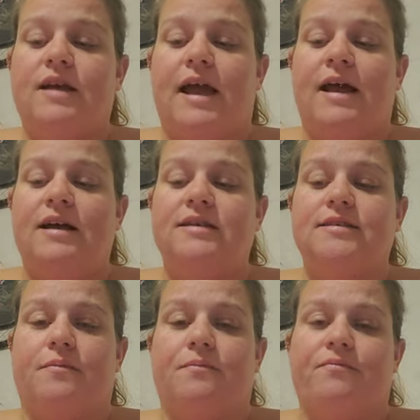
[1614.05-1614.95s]
as
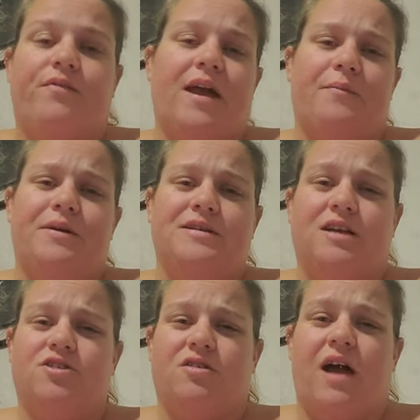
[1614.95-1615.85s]
a like
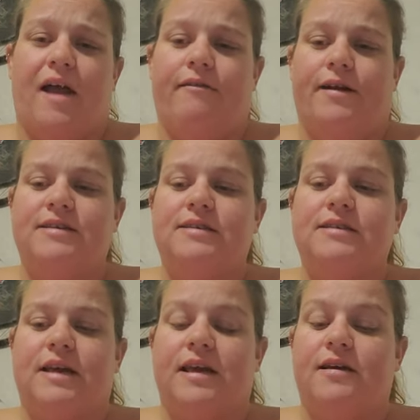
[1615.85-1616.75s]
potential high risk
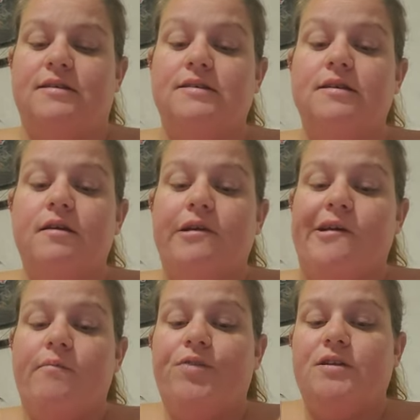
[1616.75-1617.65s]
is
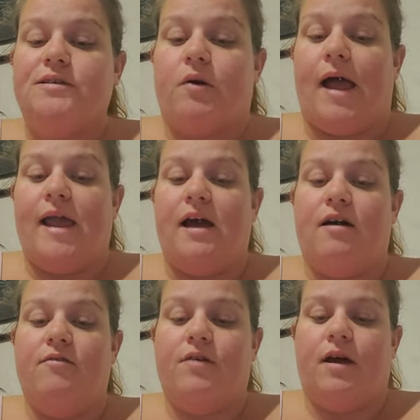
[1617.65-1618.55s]
so I
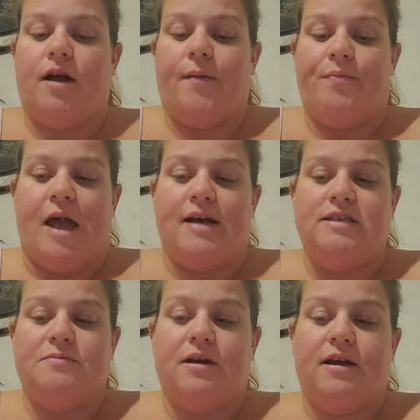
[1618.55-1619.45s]
have um,
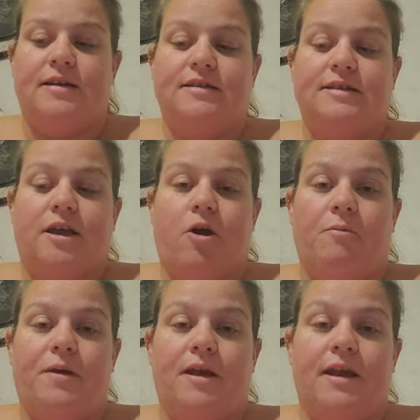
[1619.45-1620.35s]
asthma and
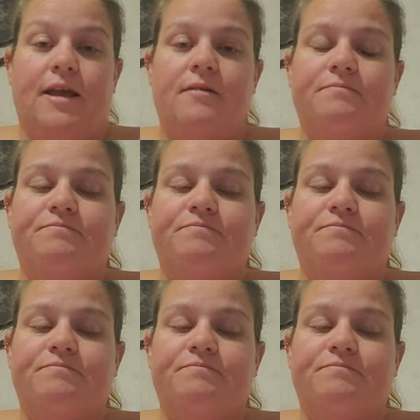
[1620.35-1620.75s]
COPD,